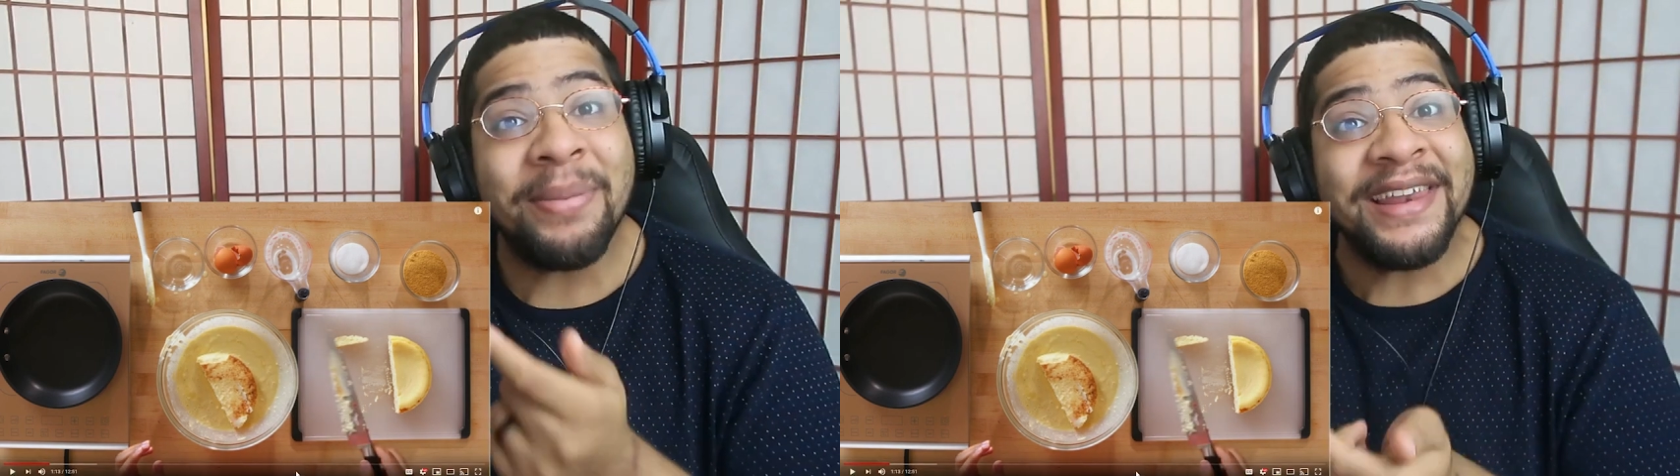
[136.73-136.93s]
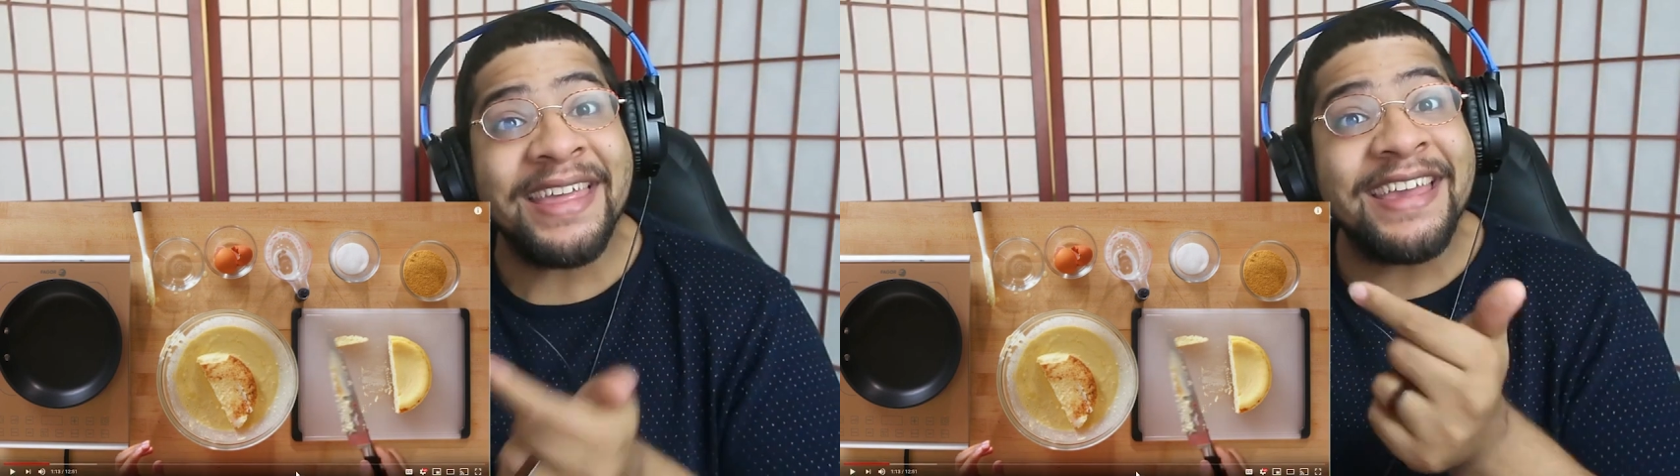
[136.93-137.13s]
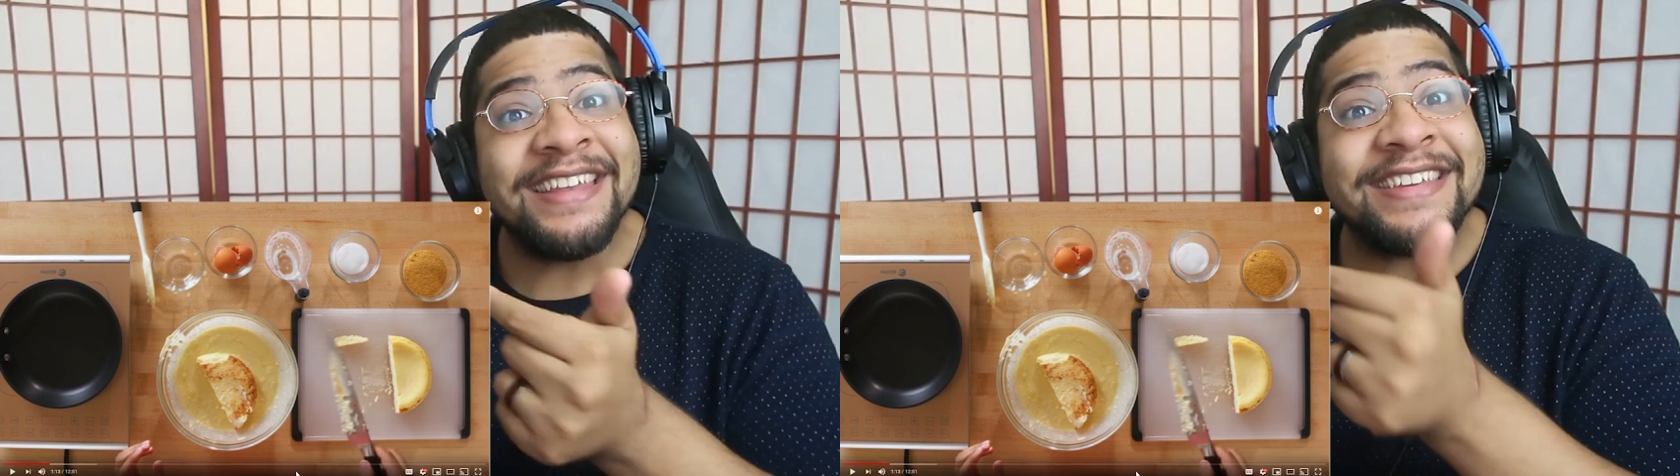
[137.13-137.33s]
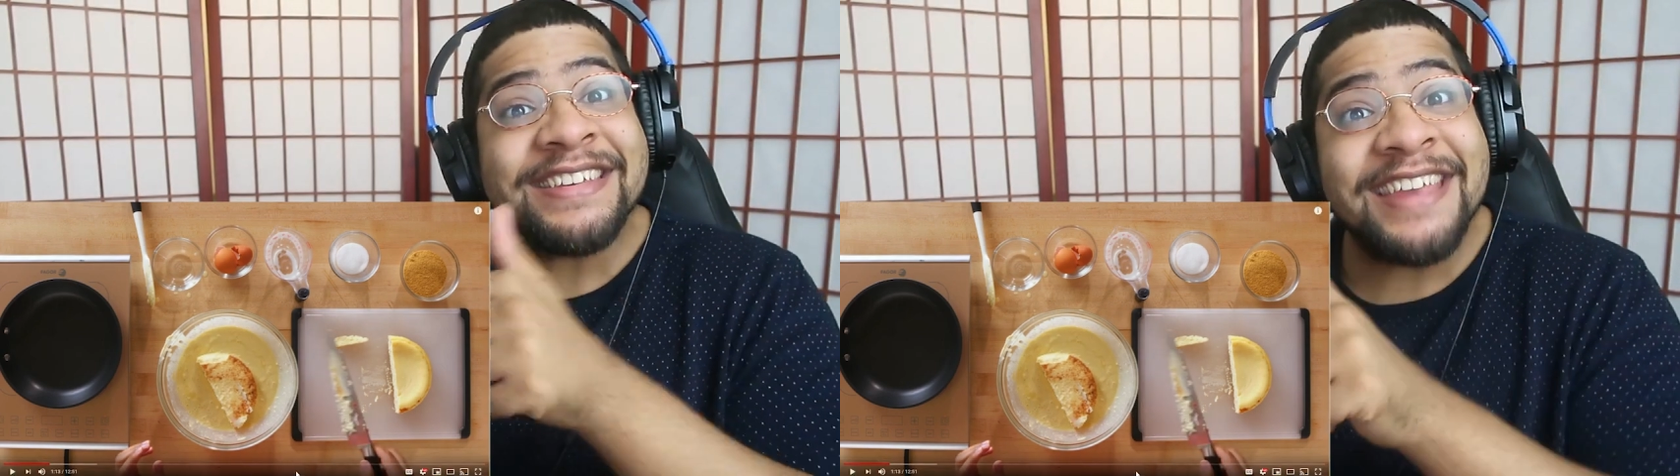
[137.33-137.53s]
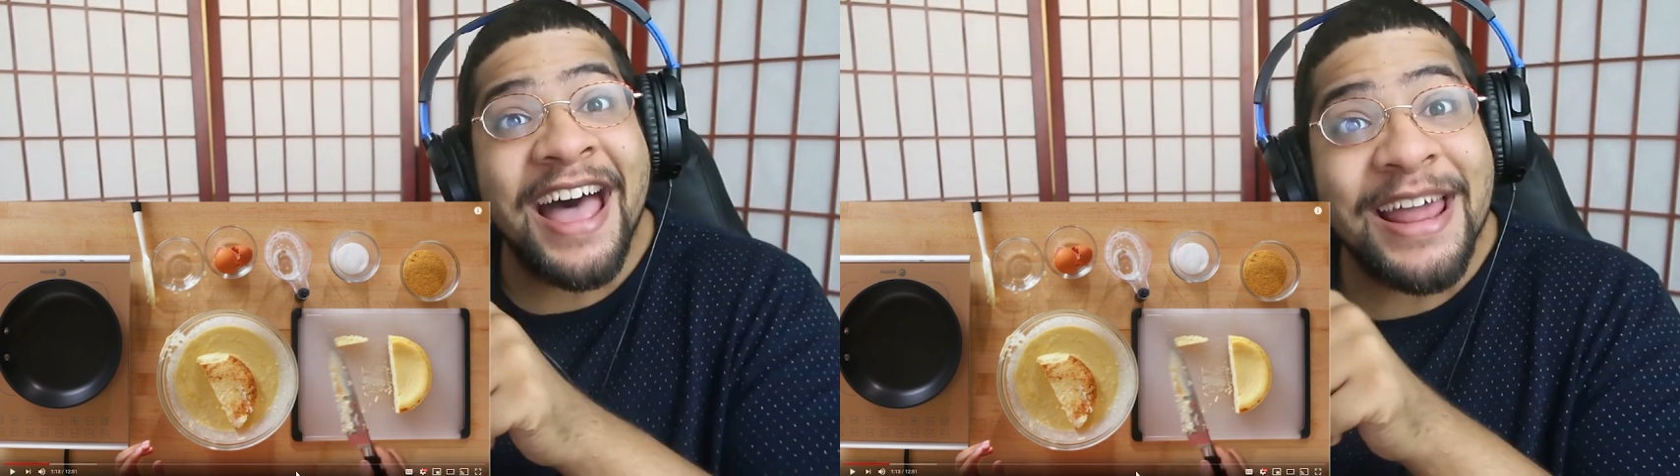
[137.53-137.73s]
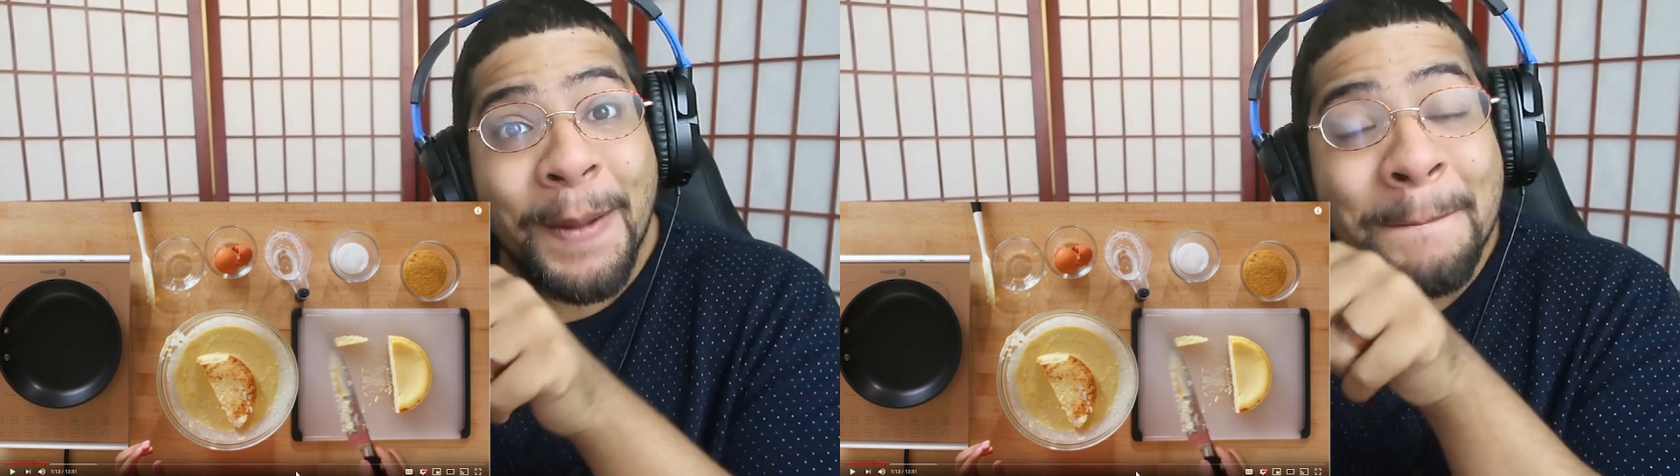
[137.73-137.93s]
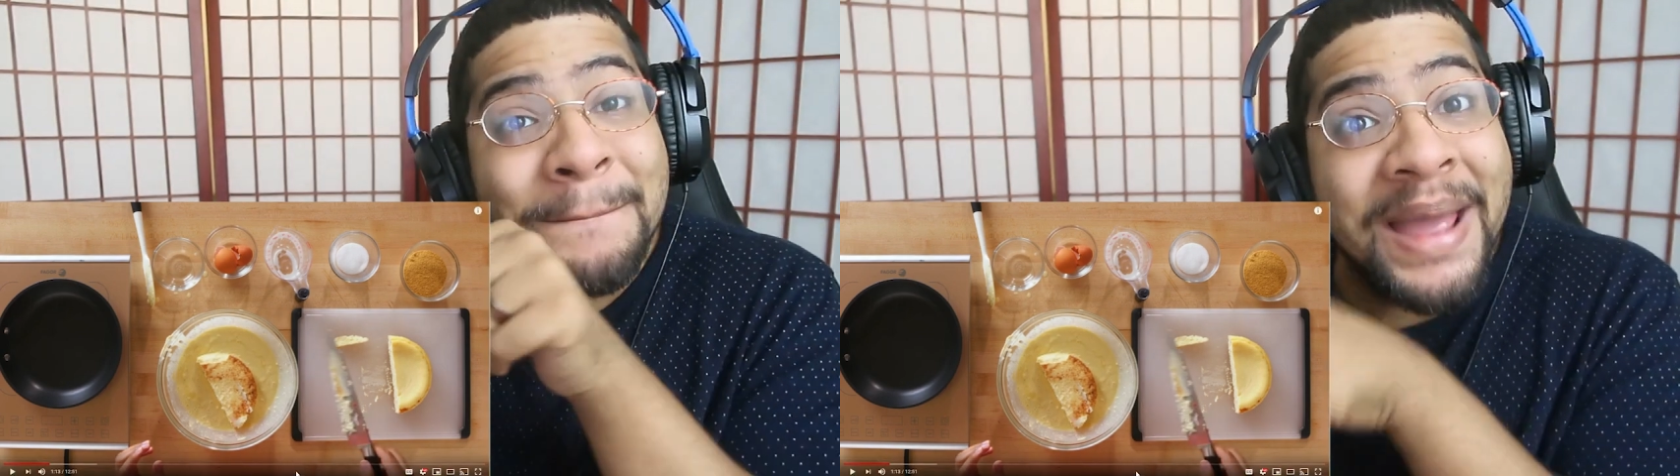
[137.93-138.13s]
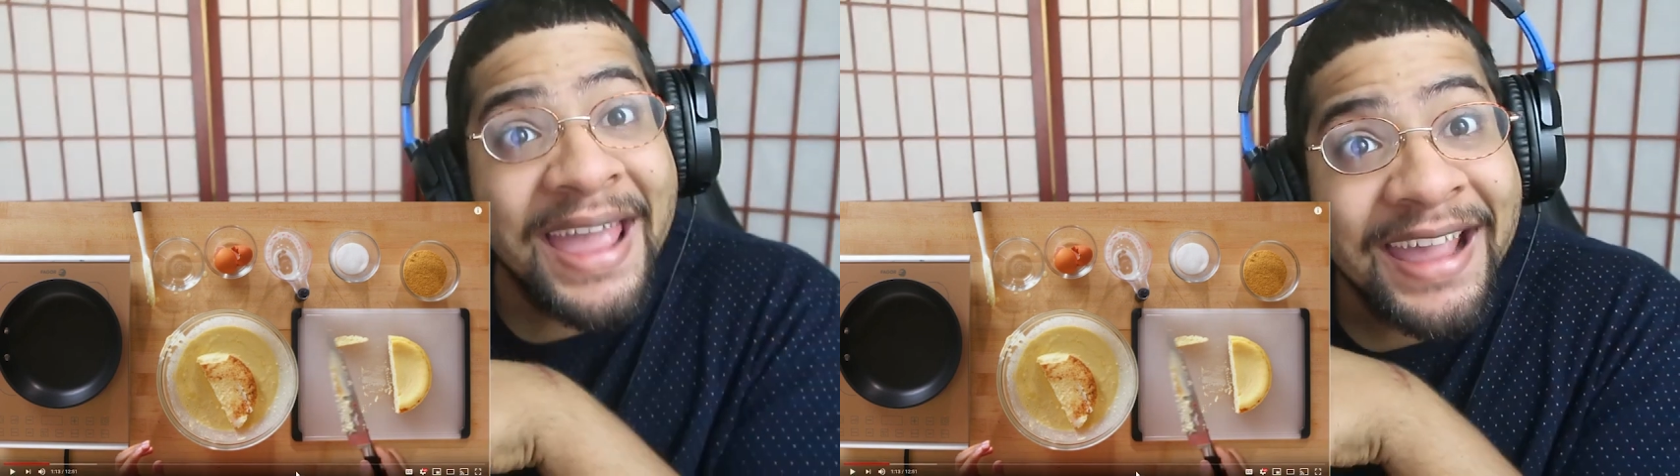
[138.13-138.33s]
but inside a
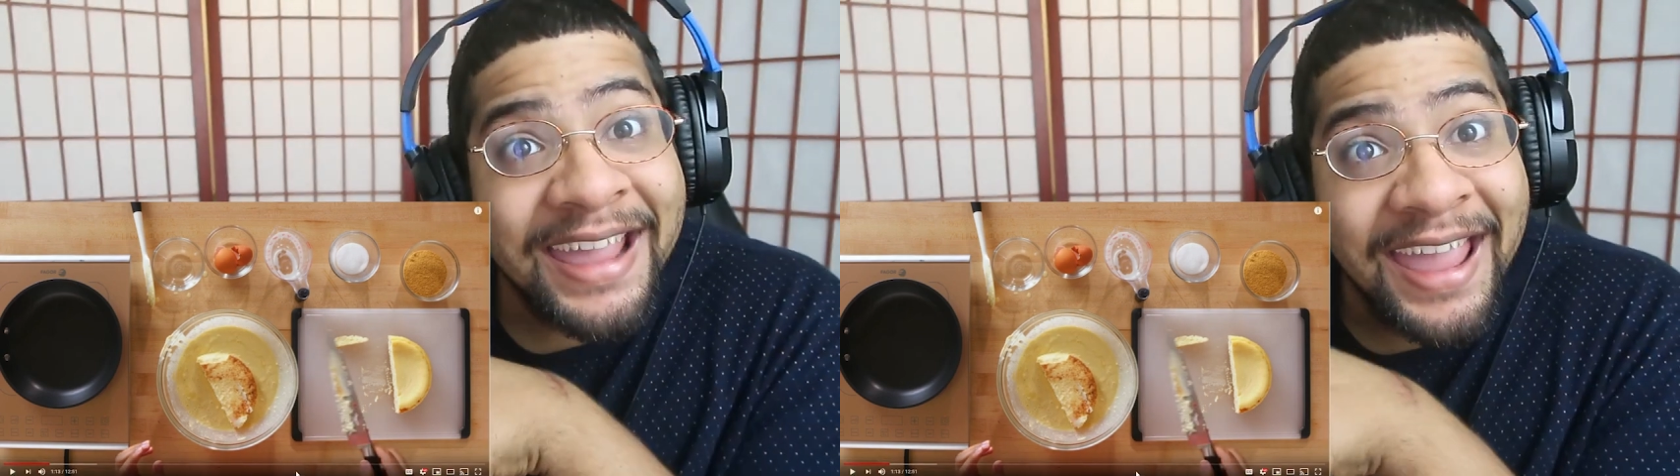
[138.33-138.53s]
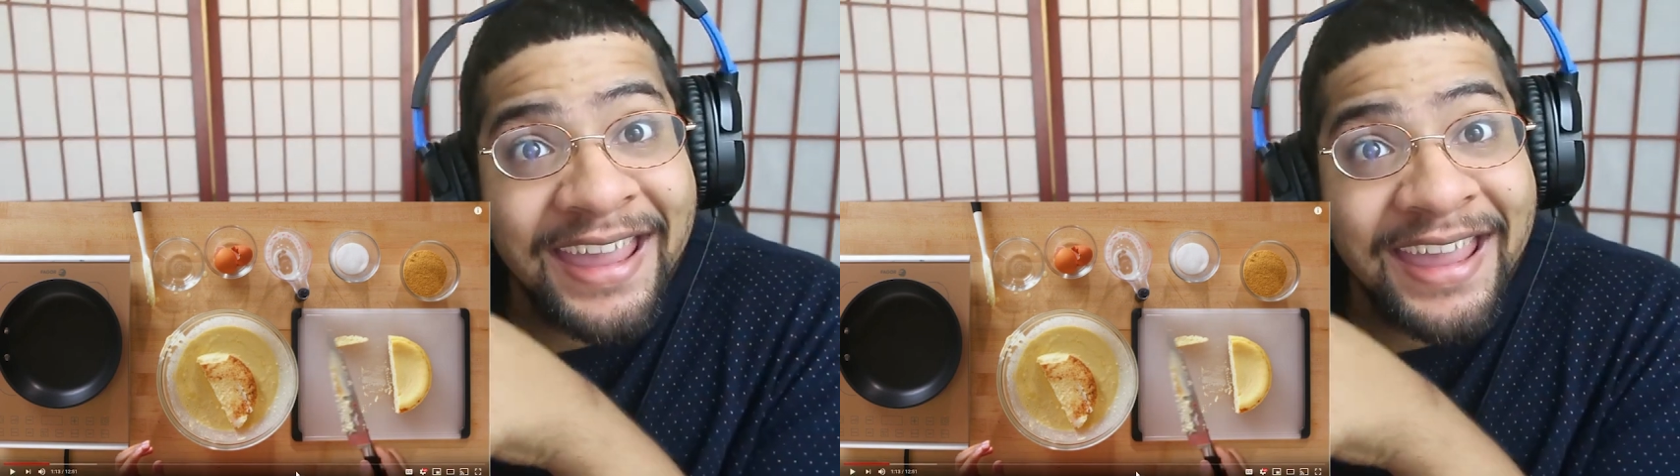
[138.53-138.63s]
bag.